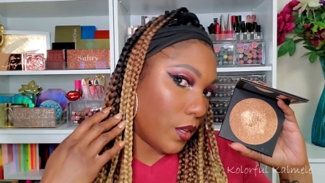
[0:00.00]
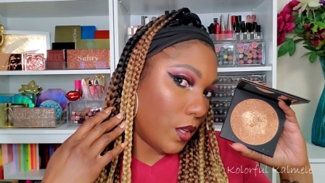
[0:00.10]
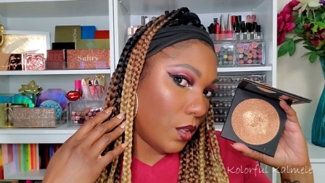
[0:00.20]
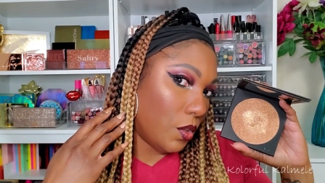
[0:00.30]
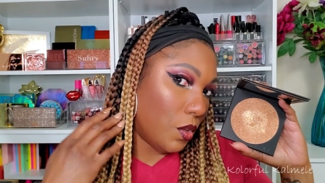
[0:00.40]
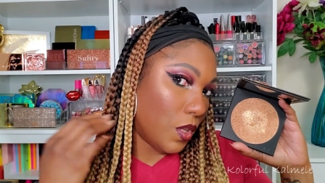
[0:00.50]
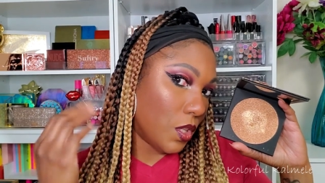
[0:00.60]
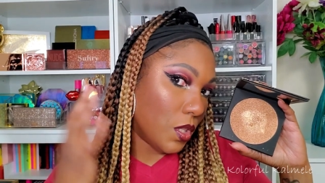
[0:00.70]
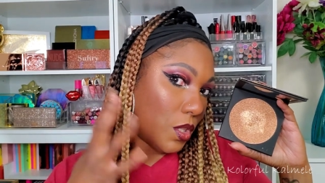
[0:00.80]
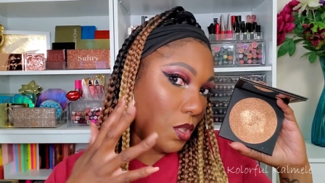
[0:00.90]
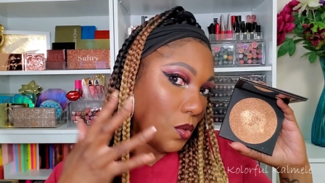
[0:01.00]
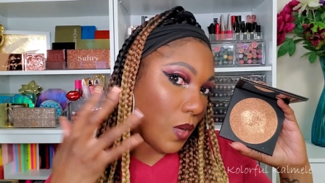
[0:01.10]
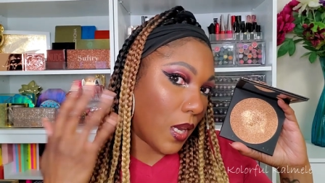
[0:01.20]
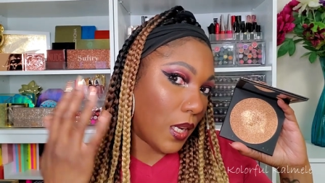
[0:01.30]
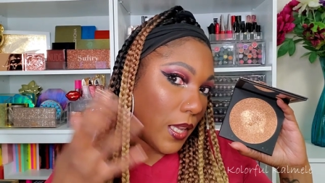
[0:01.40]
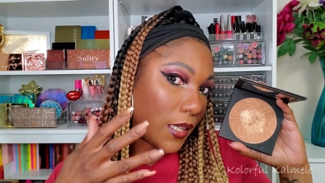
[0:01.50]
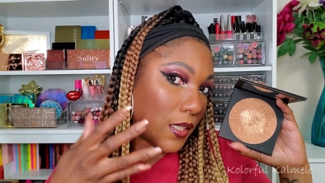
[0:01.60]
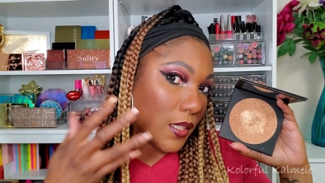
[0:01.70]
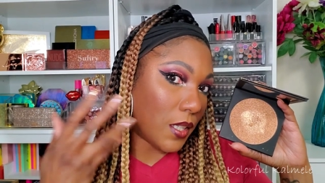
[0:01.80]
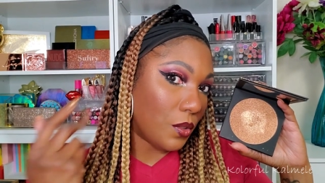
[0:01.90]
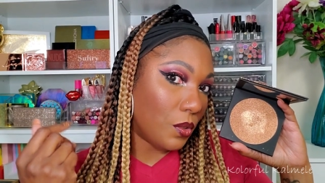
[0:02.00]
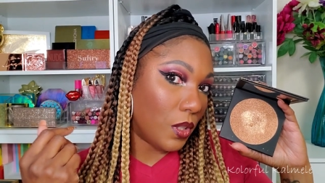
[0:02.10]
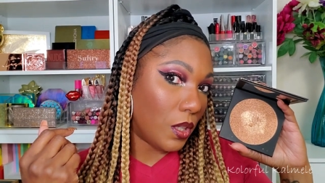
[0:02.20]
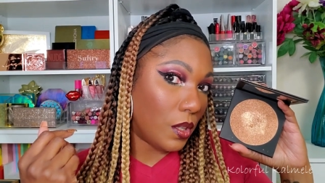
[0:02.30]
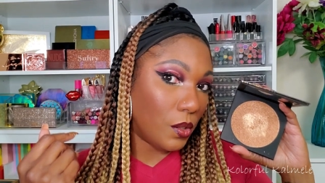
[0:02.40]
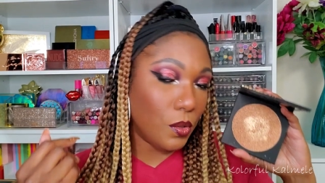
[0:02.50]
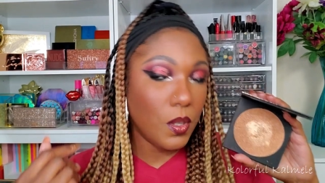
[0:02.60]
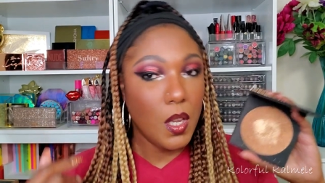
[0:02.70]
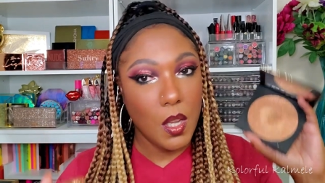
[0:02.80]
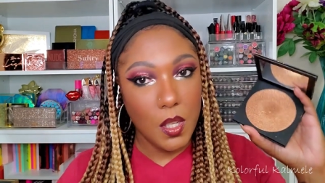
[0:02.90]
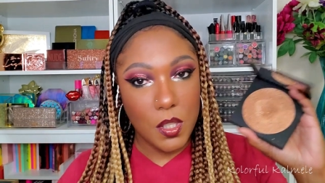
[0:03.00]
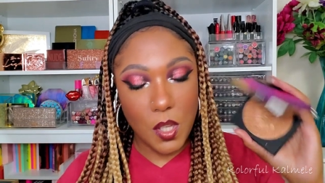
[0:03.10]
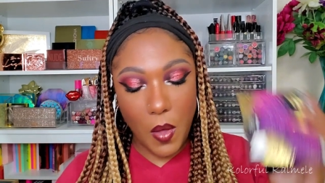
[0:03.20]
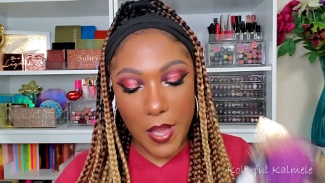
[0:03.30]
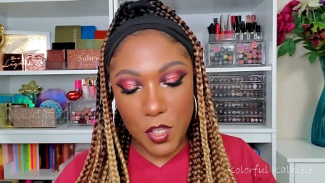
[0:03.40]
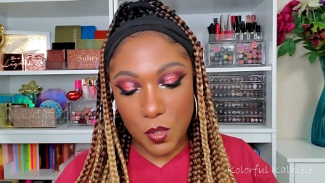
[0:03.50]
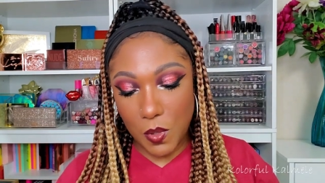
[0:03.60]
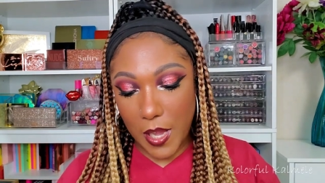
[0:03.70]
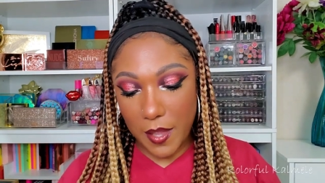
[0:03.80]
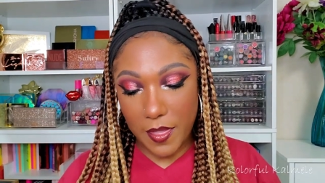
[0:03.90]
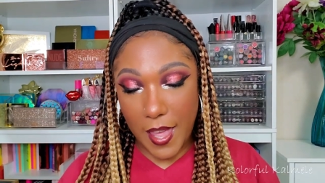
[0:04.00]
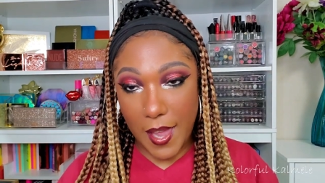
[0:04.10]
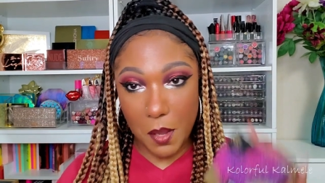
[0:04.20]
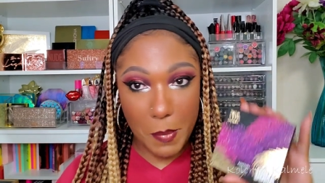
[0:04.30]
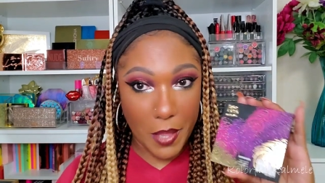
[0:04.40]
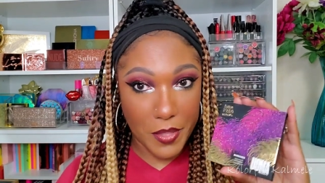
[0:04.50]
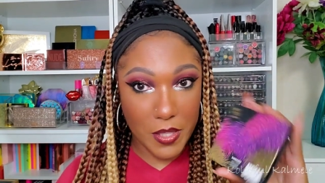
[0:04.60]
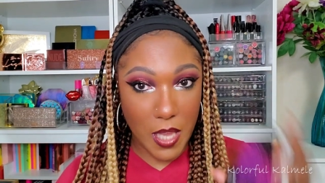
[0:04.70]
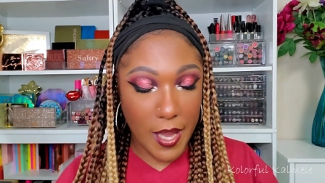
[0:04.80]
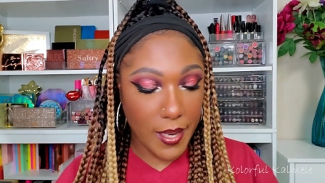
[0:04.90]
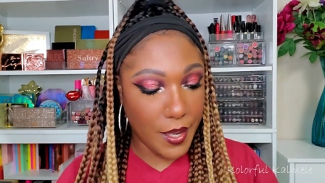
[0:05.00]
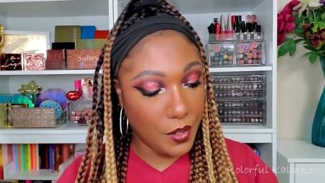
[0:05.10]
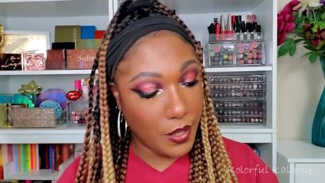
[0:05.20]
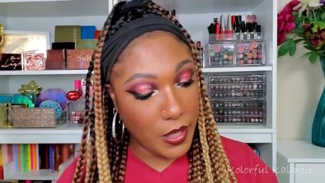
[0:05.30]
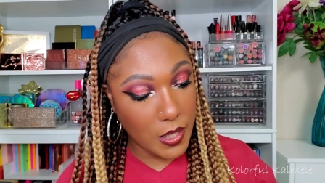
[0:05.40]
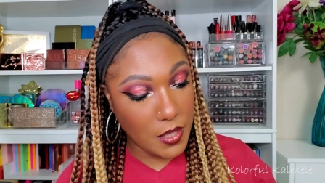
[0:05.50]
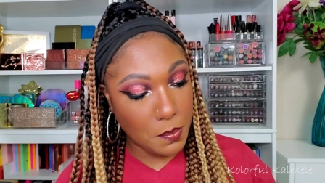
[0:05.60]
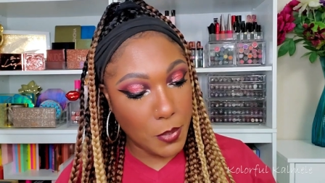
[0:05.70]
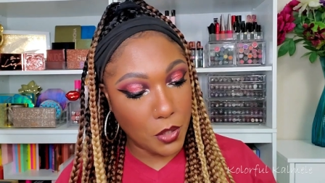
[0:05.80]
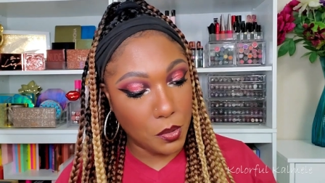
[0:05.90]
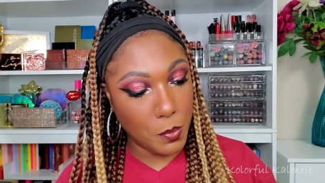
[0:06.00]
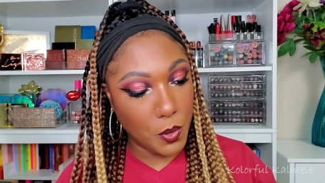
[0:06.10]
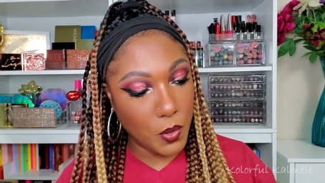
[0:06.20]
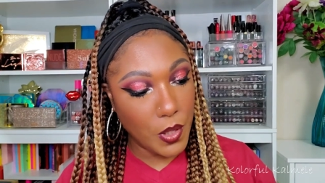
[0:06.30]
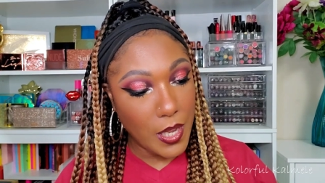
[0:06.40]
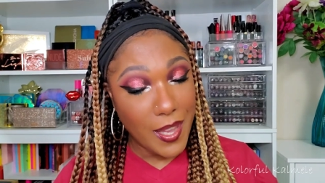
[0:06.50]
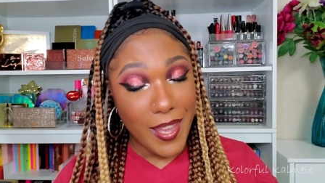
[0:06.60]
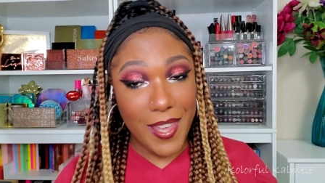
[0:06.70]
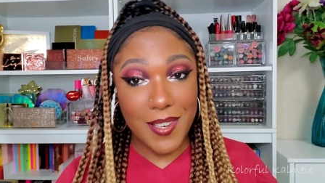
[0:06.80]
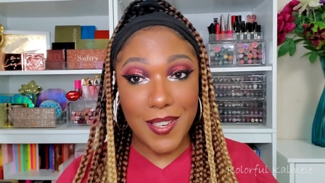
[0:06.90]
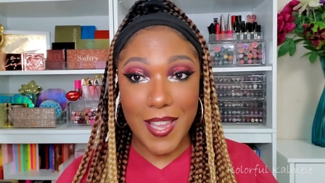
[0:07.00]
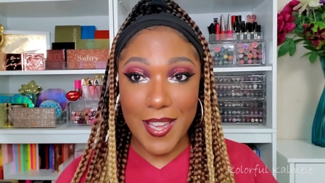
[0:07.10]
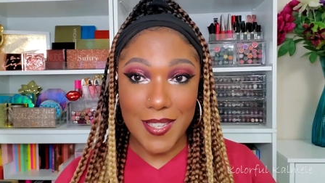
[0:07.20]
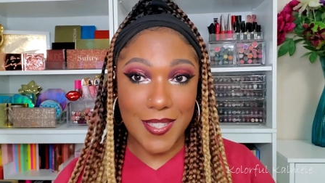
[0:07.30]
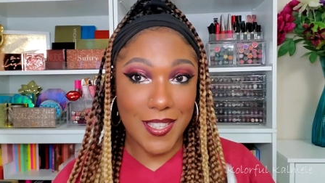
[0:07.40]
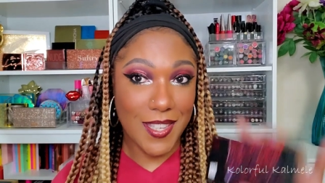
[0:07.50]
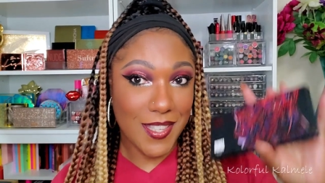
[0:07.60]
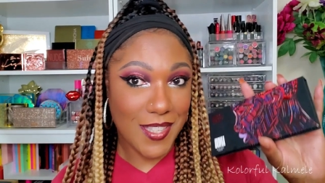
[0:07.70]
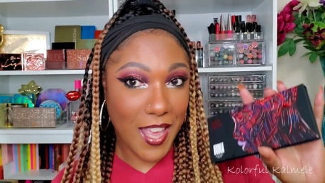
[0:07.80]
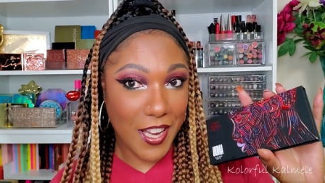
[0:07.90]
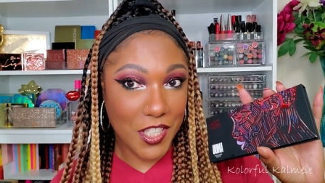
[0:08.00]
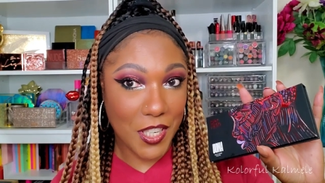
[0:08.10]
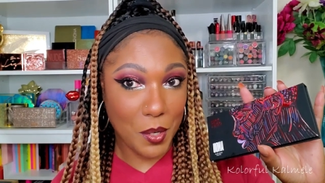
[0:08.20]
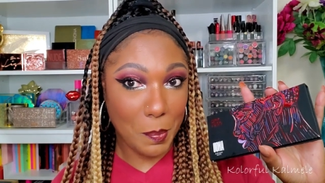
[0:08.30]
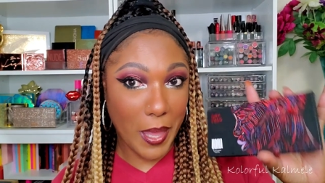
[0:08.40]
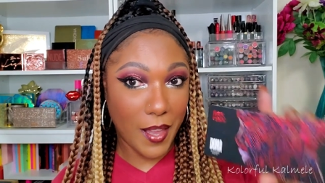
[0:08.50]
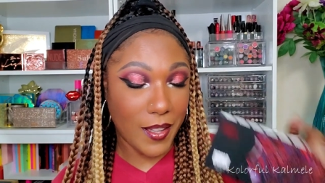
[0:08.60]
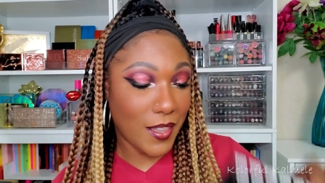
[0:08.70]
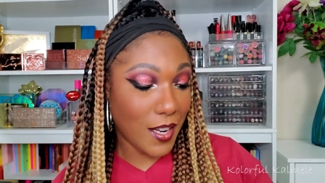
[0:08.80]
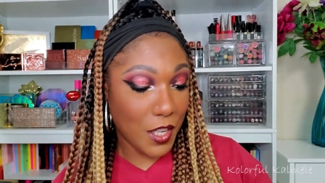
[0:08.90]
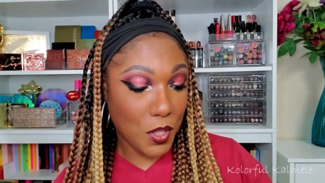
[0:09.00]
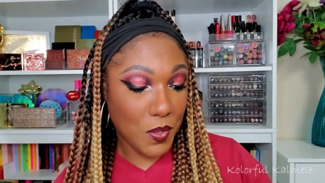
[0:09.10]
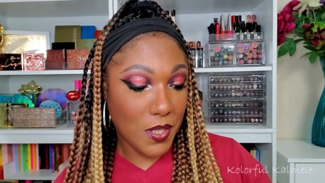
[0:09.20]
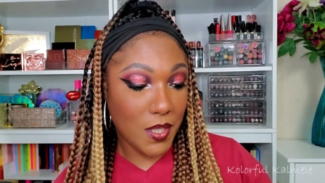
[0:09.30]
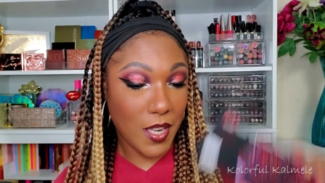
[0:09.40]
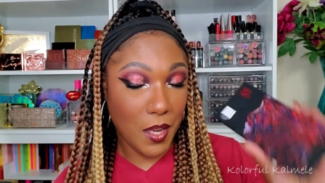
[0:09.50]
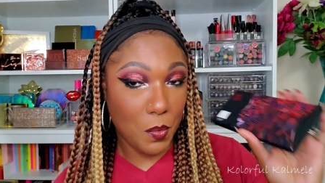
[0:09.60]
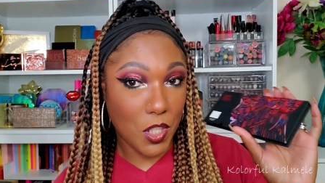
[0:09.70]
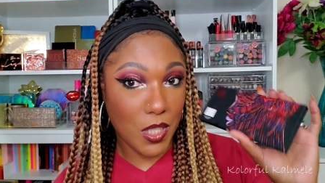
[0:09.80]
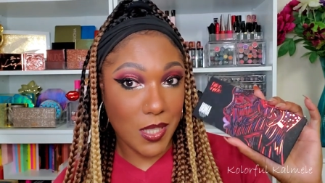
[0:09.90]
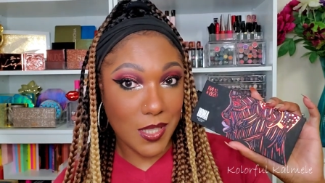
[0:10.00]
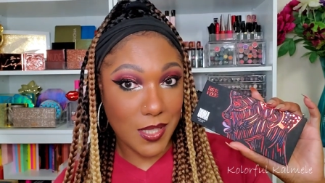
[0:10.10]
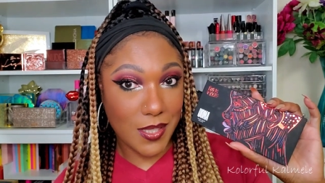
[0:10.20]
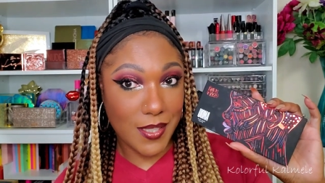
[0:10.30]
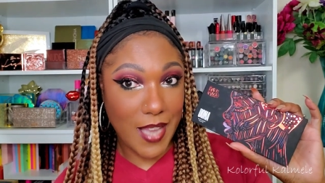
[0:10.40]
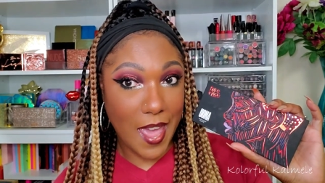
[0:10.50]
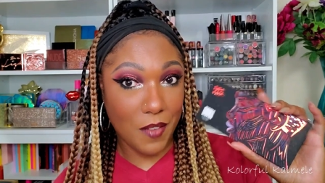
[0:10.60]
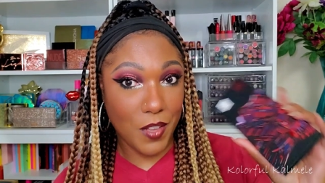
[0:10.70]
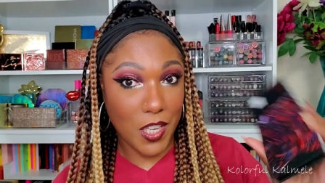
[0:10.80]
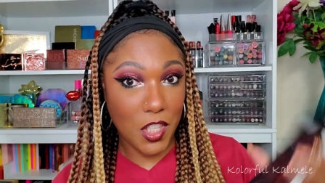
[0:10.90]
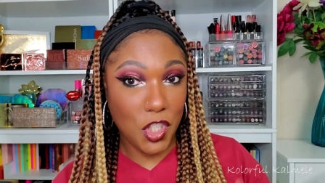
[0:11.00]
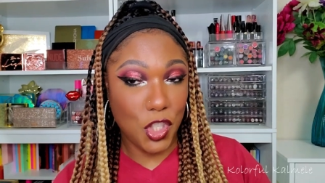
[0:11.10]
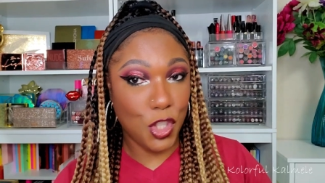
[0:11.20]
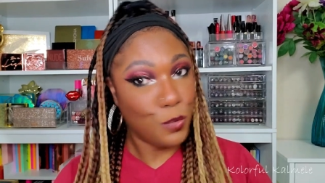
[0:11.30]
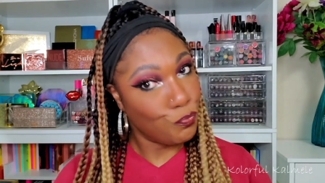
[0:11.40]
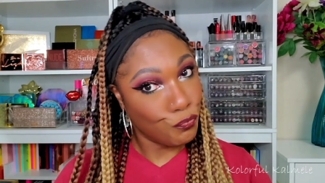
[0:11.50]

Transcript: you know, you can just do kind of like a subtle glow. So I do like that about this highlighter. It is buildable. And lastly, this eyeshadow palette that I used today, which is the Savage.